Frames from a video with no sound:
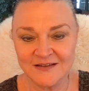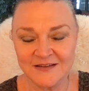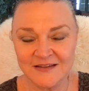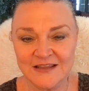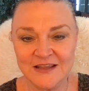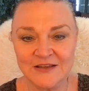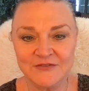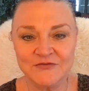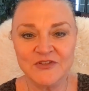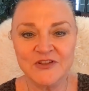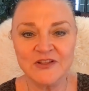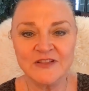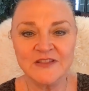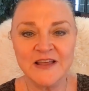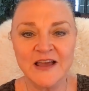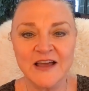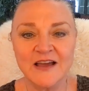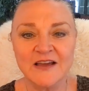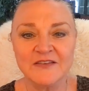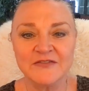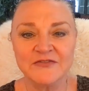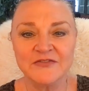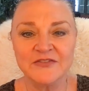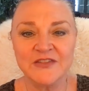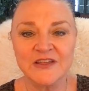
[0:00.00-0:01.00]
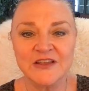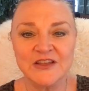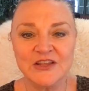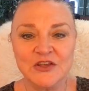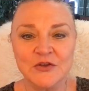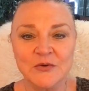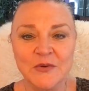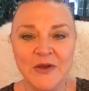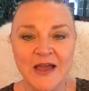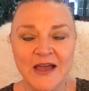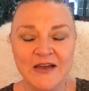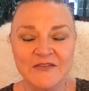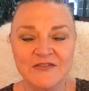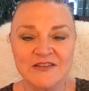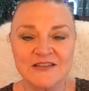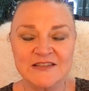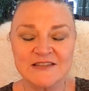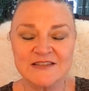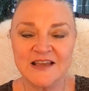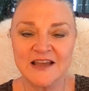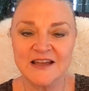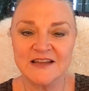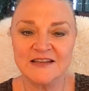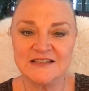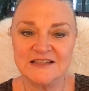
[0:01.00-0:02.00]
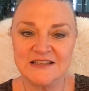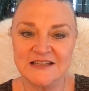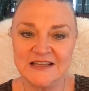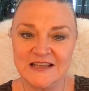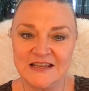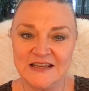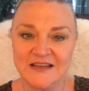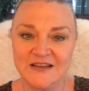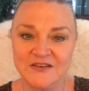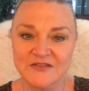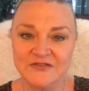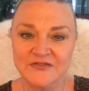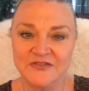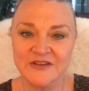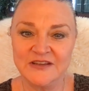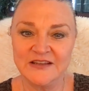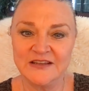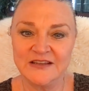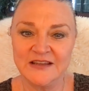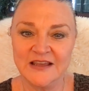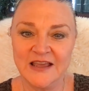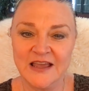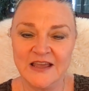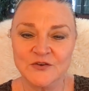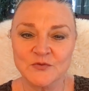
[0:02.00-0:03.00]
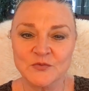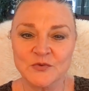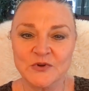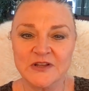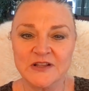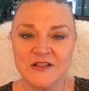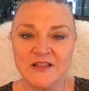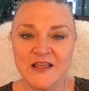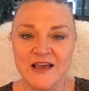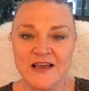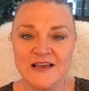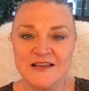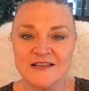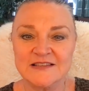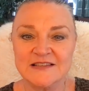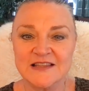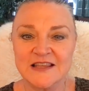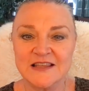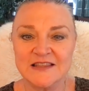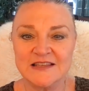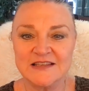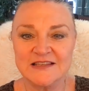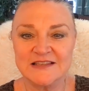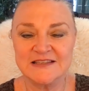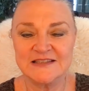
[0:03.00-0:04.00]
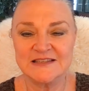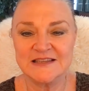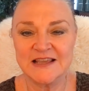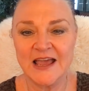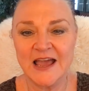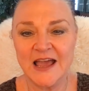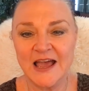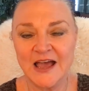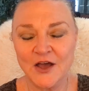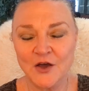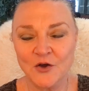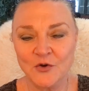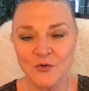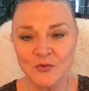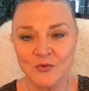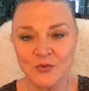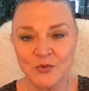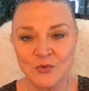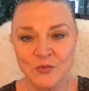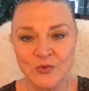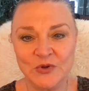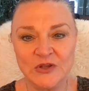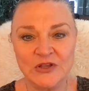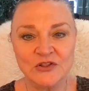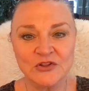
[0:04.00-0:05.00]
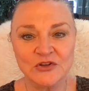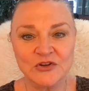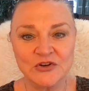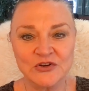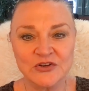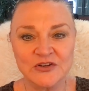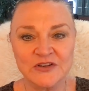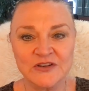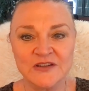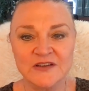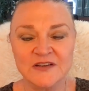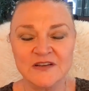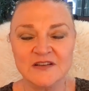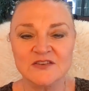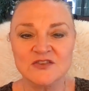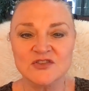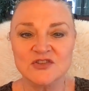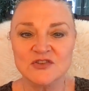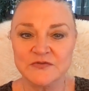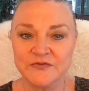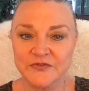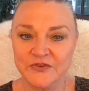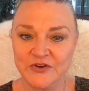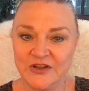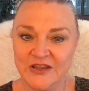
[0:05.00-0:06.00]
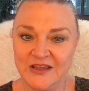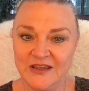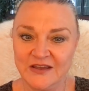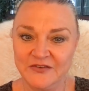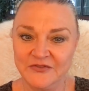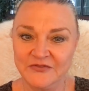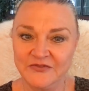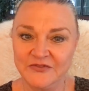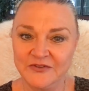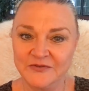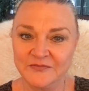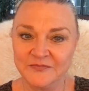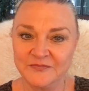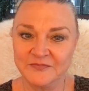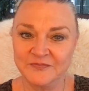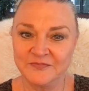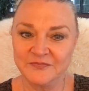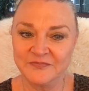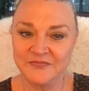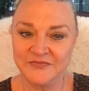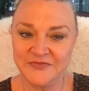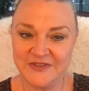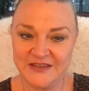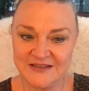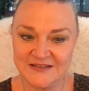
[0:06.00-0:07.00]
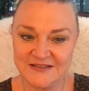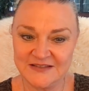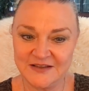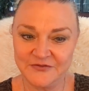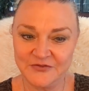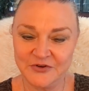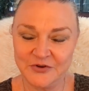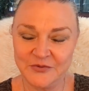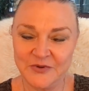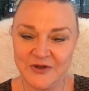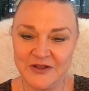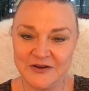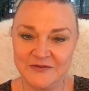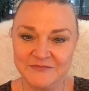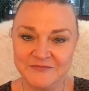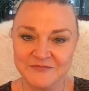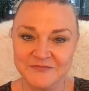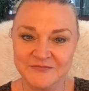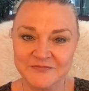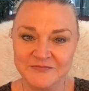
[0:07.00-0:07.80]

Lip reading: Give the love that you have inside to give and realize that this is how we learn to forgive. Thanks, everyone.